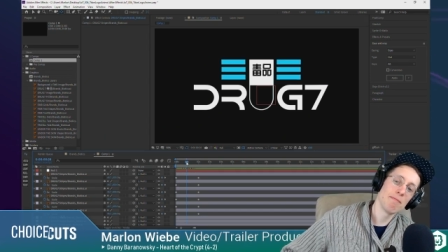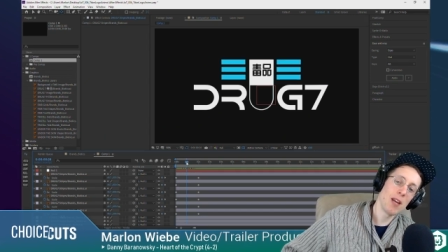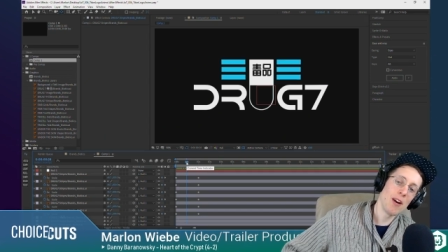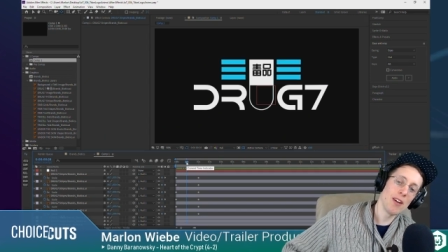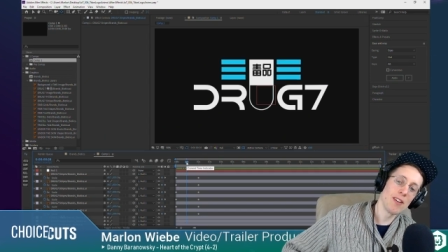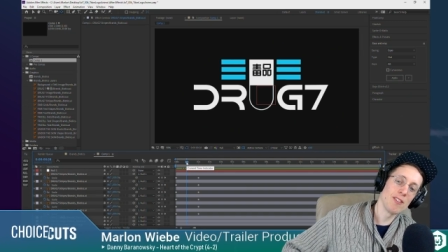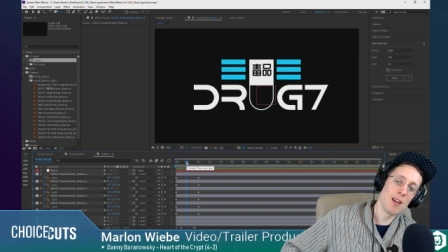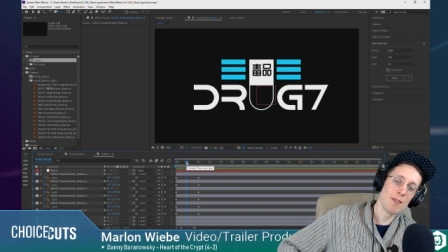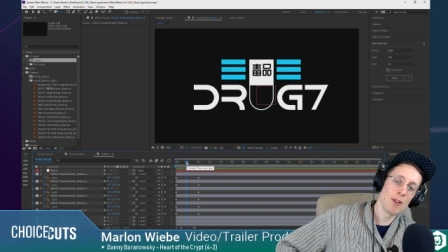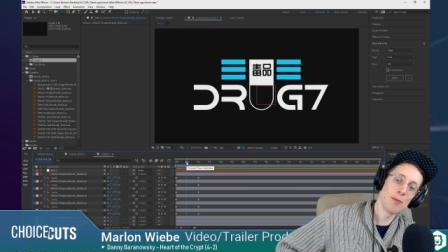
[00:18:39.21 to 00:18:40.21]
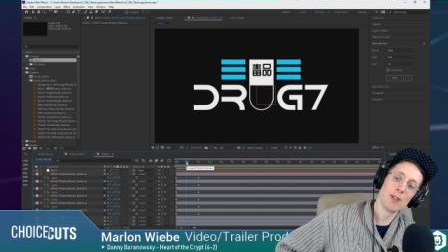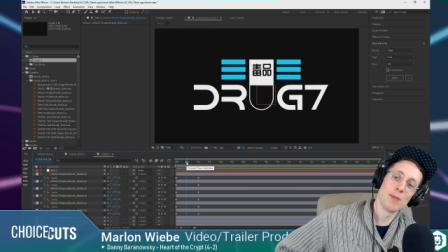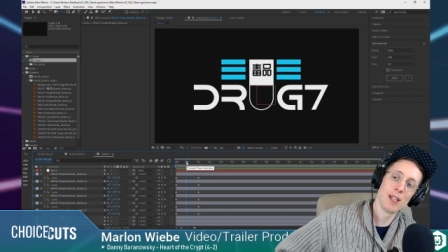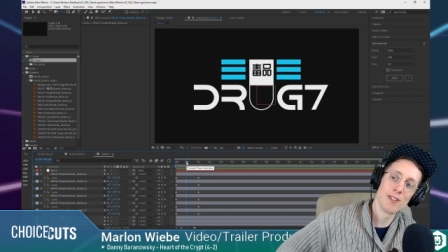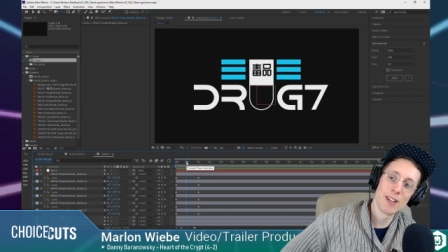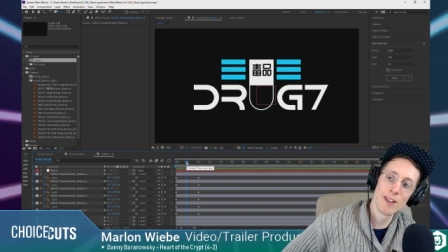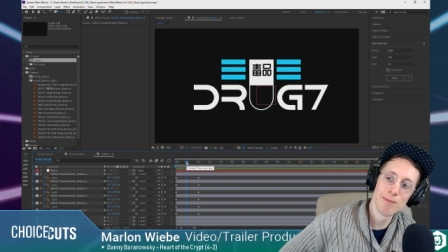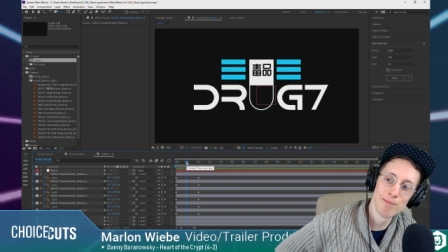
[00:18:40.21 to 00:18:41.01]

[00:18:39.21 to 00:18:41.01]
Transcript: area of game development to be in right now.